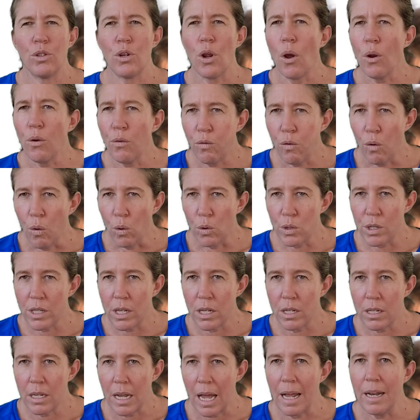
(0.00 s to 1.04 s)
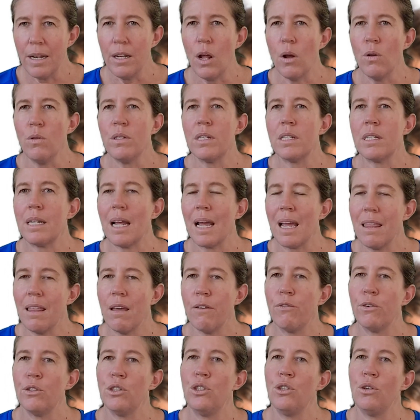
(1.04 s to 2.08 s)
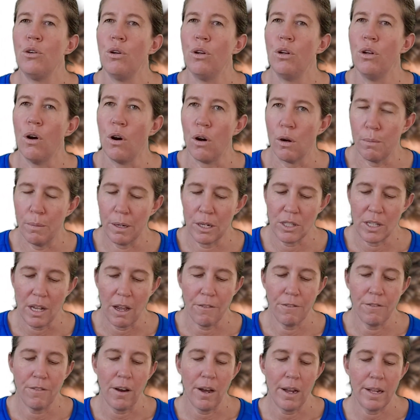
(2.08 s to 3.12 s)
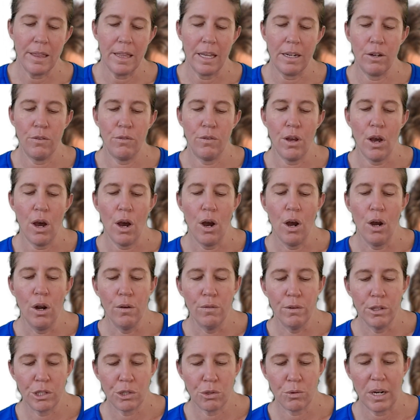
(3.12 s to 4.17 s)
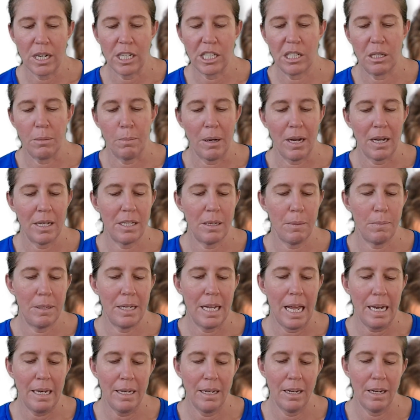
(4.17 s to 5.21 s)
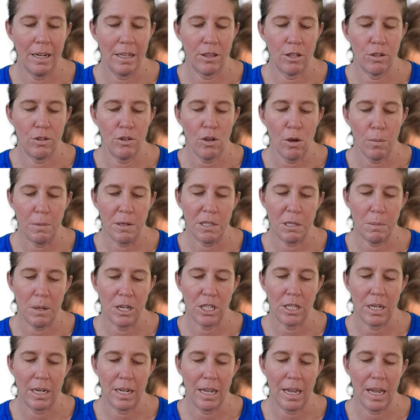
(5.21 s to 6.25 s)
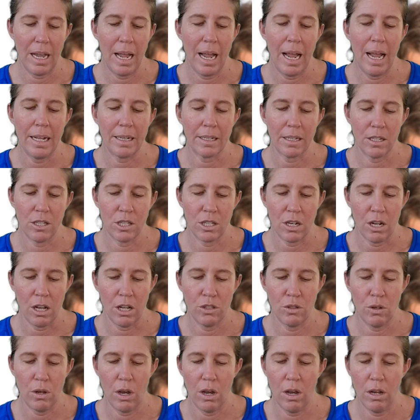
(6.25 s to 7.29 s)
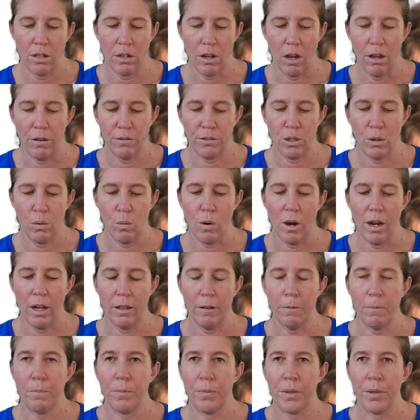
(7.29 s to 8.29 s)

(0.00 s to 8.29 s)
don't force it, and don't stay there for too long, because I find that if you overstretch the bicep tendon at the top especially, it can start to hurt after a while.